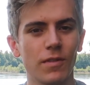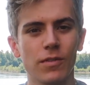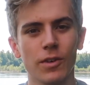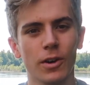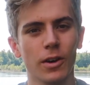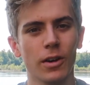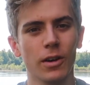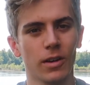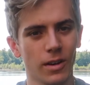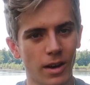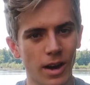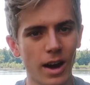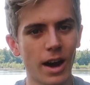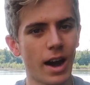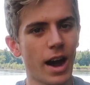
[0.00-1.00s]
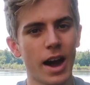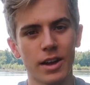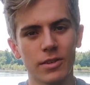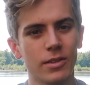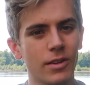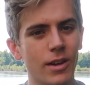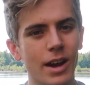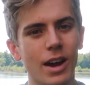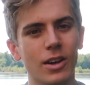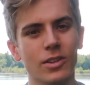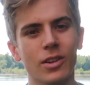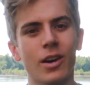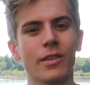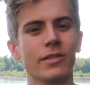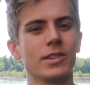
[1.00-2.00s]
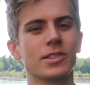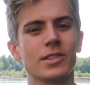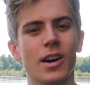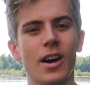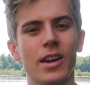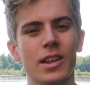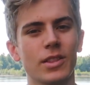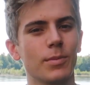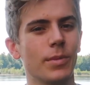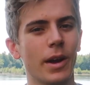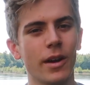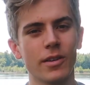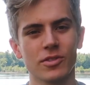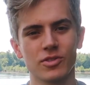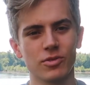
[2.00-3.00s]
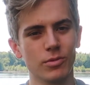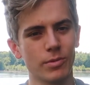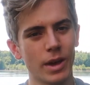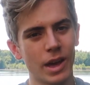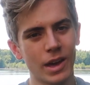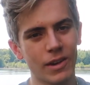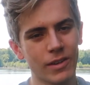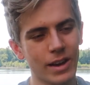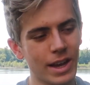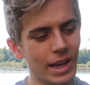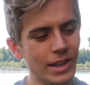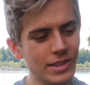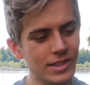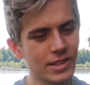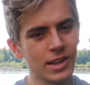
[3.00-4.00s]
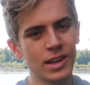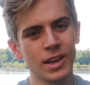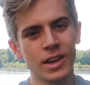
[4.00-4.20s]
for I don't know how long. We saw it at the Paris-Roubaix race.